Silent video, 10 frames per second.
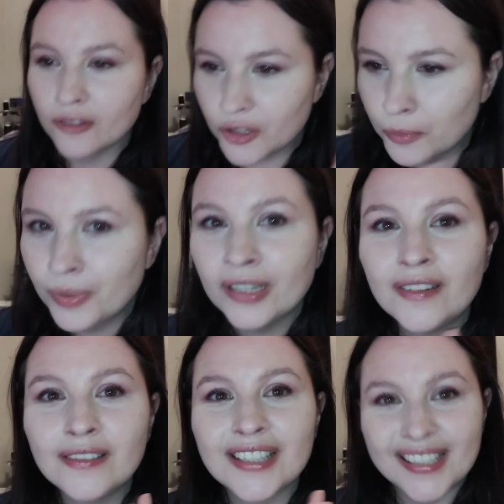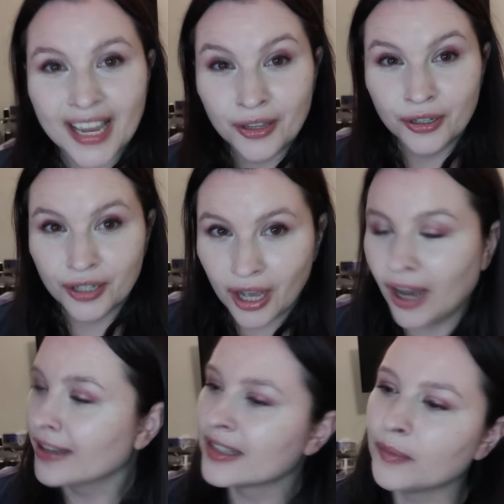To build Sailor
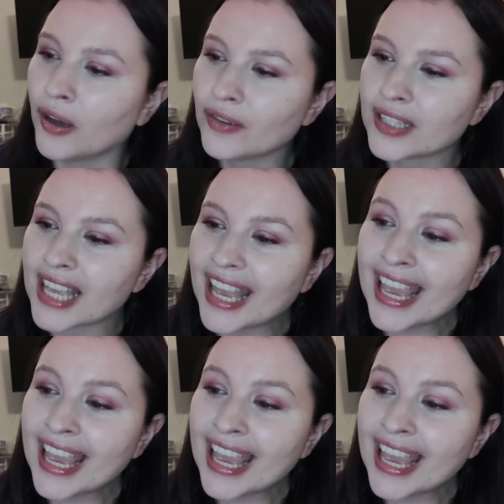Cosmos,